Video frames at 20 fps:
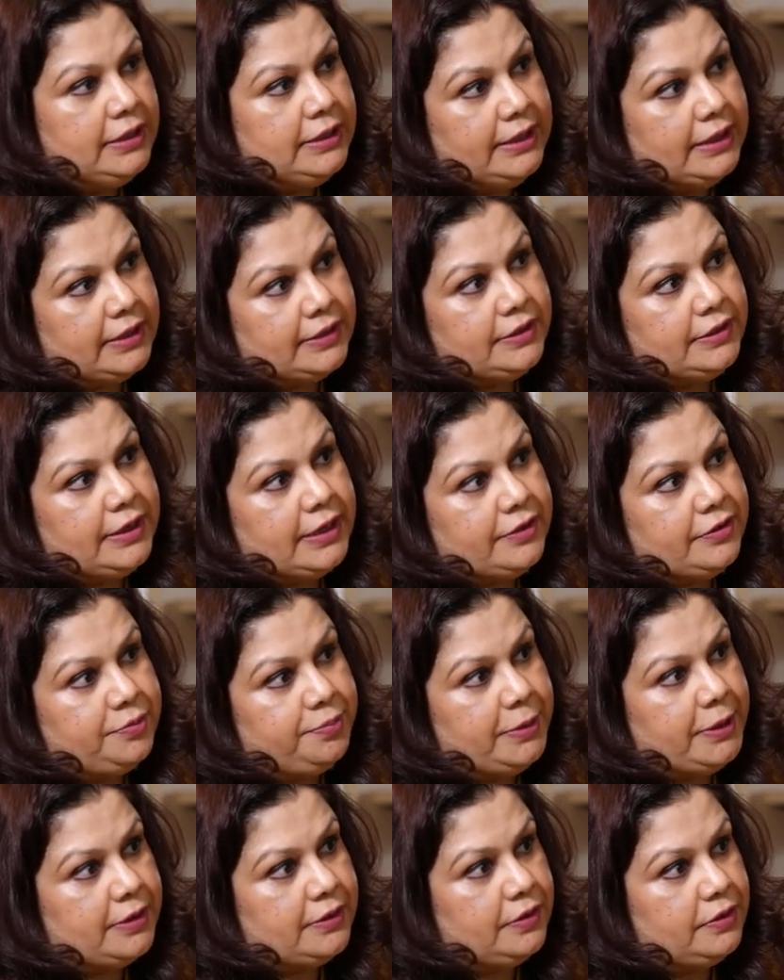The other
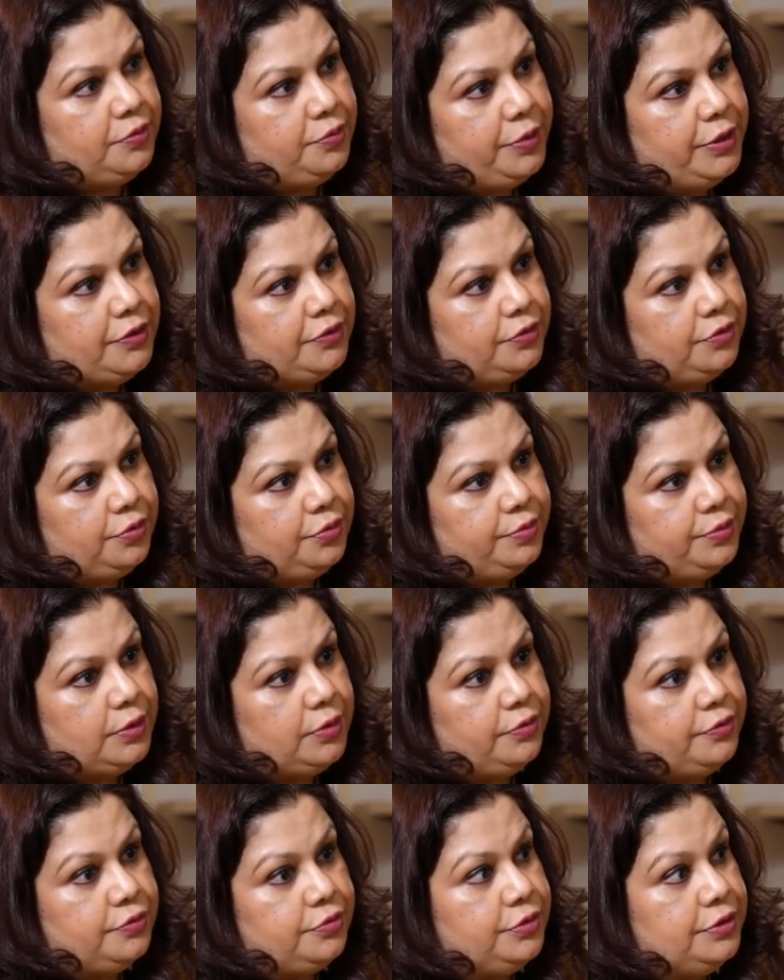aspect that the wage code will
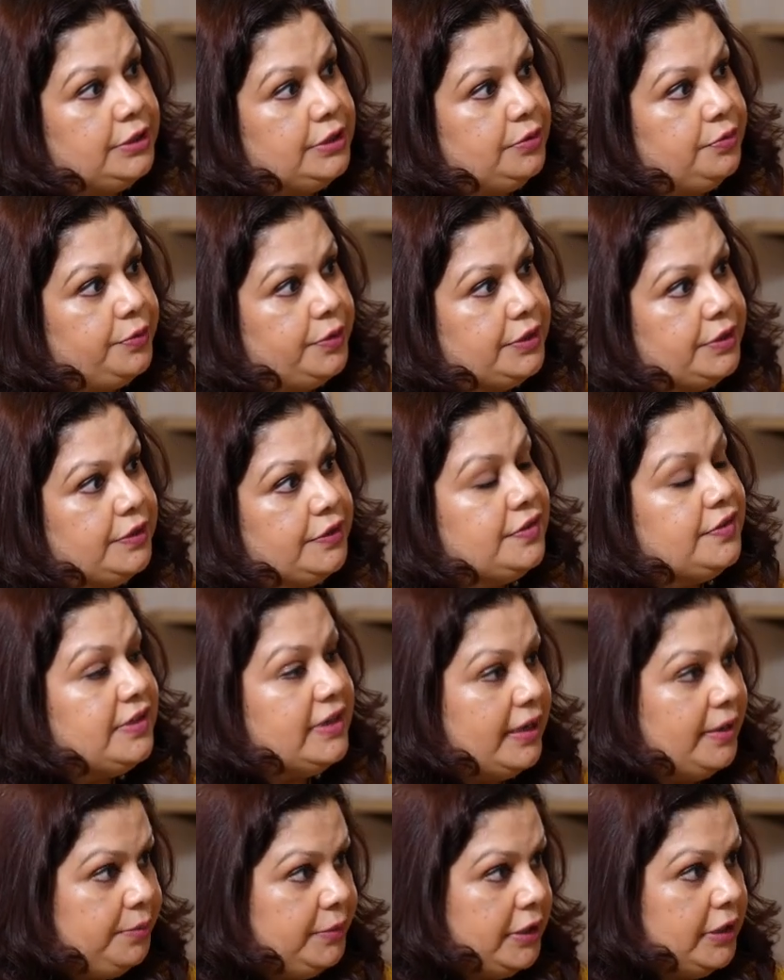also deal with is
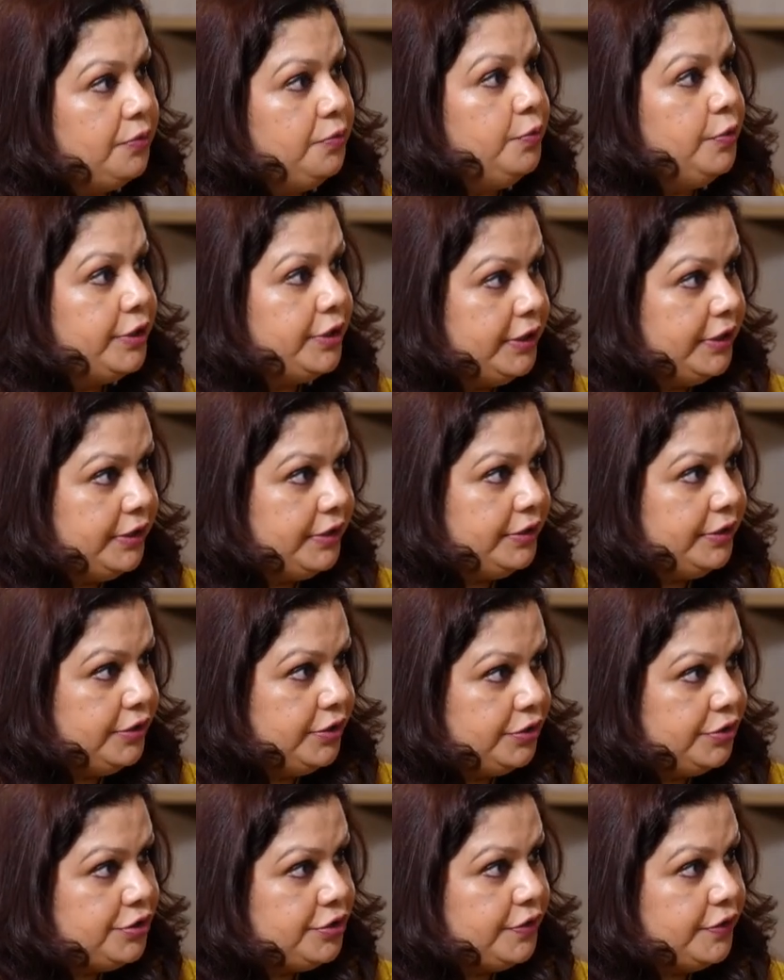timing, working
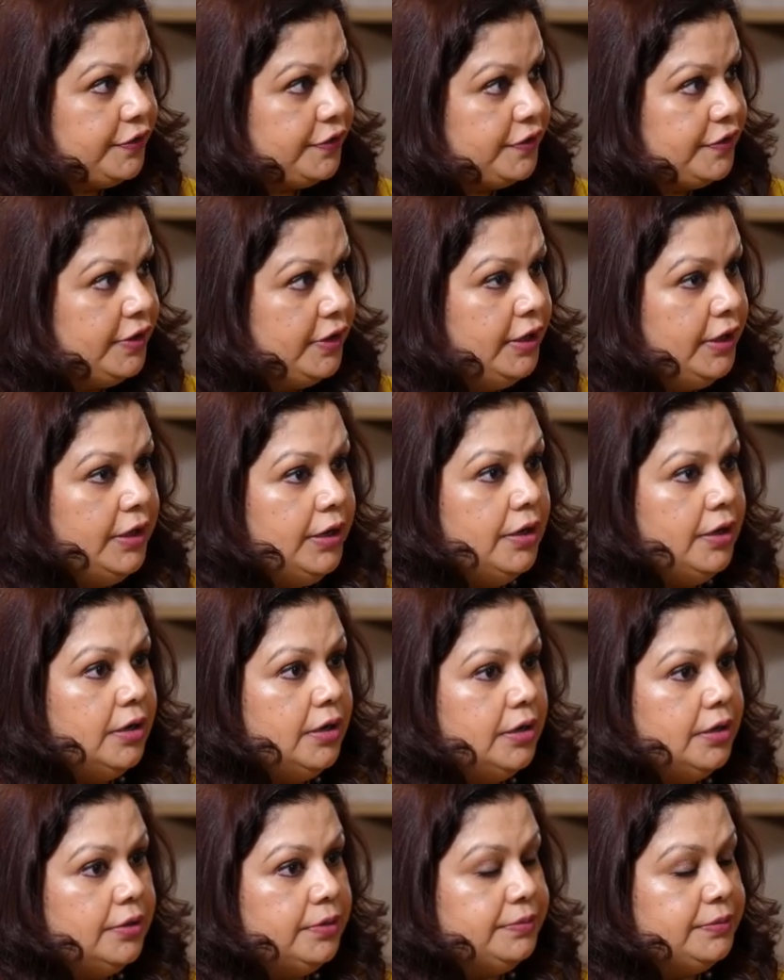conditions,
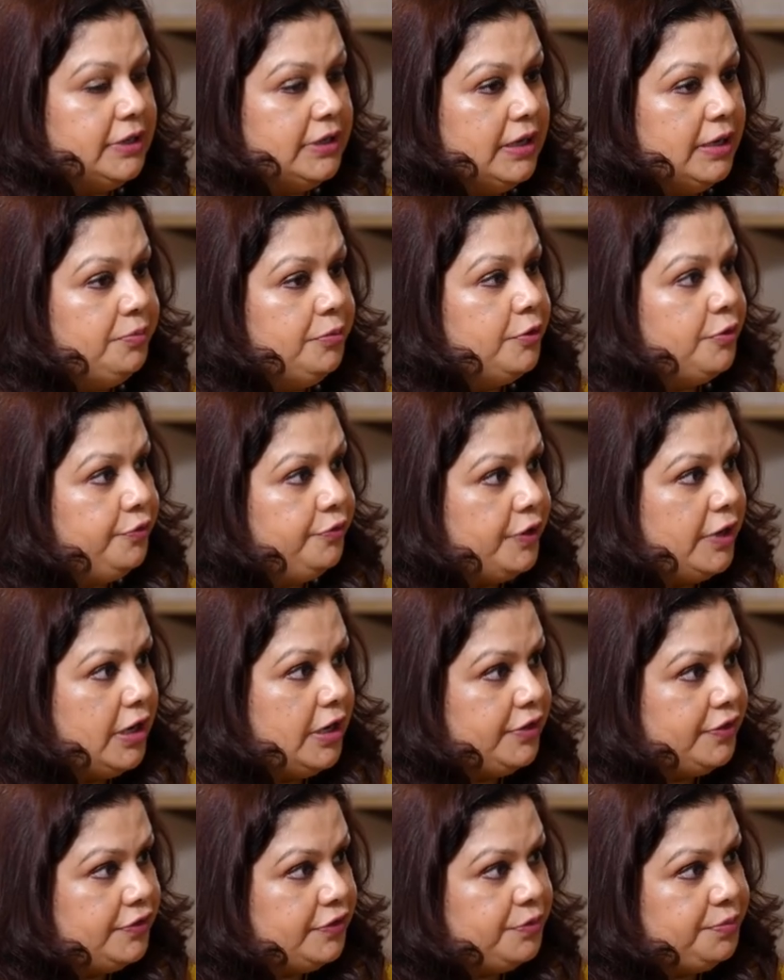the number of
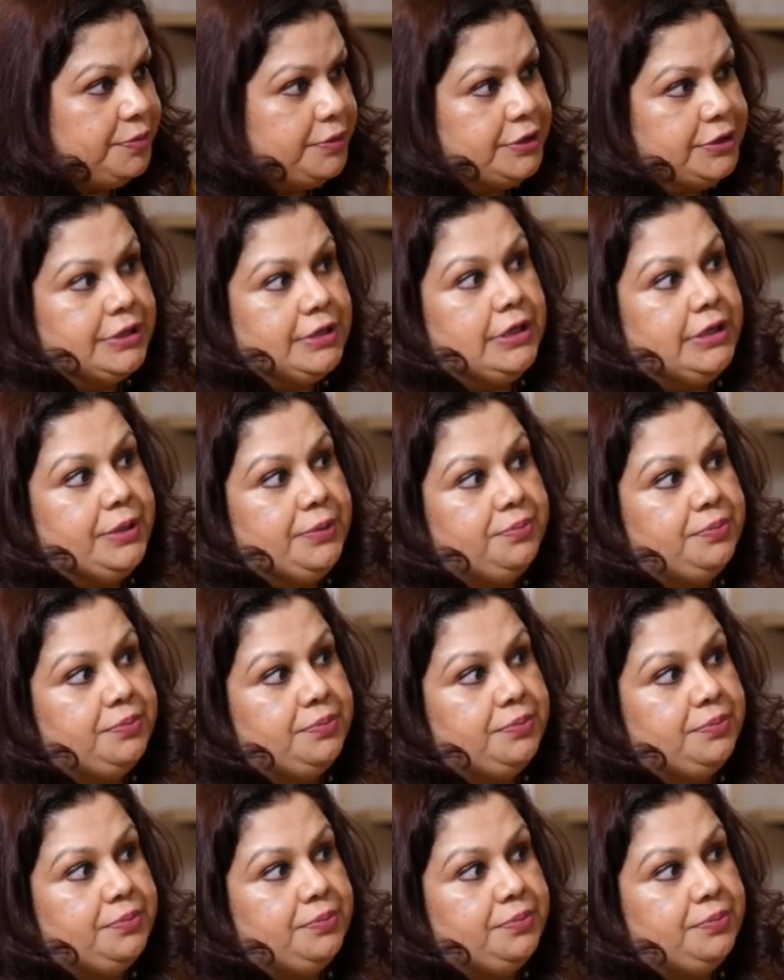hours a particular